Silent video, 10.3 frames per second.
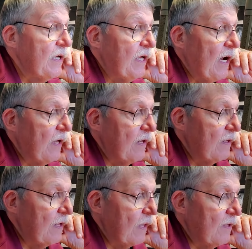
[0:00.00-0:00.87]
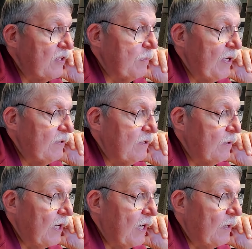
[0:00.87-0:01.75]
Yeah, and that leads me
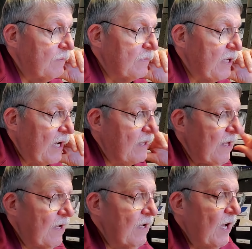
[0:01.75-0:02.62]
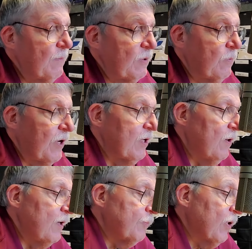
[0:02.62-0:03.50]
to tell you that I've been working
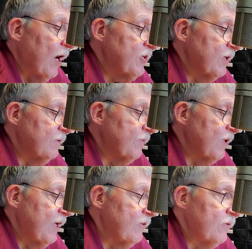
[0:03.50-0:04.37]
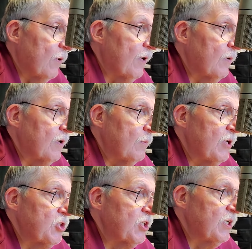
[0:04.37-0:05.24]
on a project for the Historical
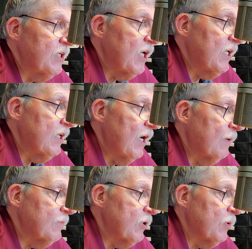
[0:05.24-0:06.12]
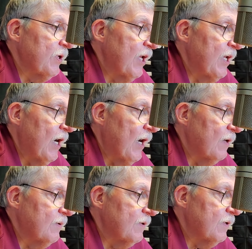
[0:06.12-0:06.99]
Commission, and I'm doing
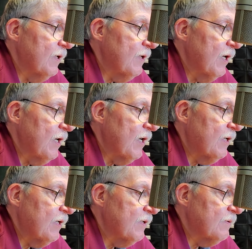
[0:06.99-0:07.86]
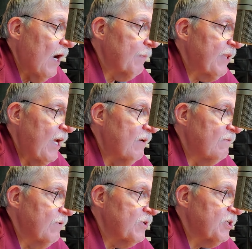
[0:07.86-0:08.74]
a updated
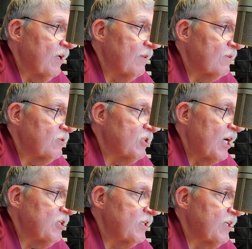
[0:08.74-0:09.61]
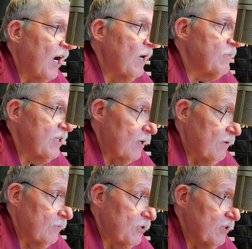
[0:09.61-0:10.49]
version of the Changing Time
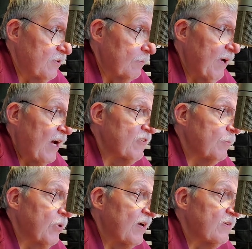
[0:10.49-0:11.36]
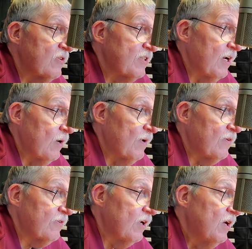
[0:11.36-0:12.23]
series, which is the Past to Present
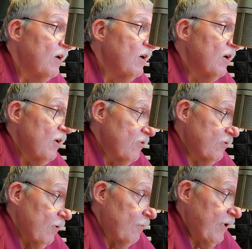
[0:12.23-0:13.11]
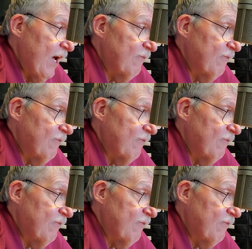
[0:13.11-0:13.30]
series. So we have